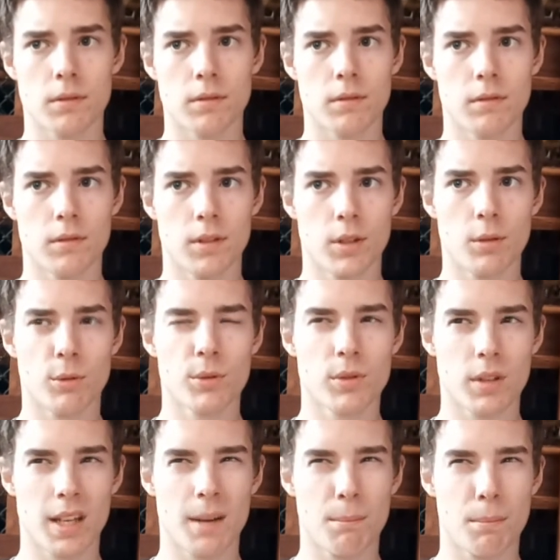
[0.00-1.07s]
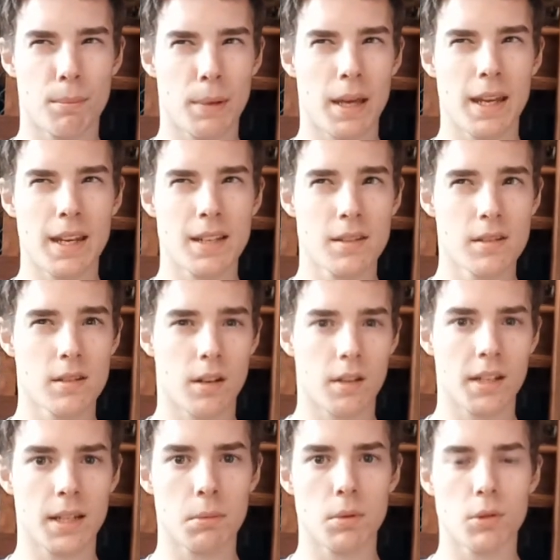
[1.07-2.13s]
but you also get paid
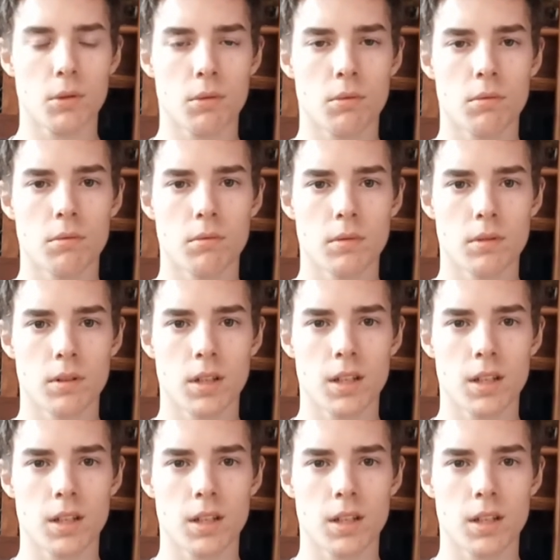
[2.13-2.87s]
slightly more.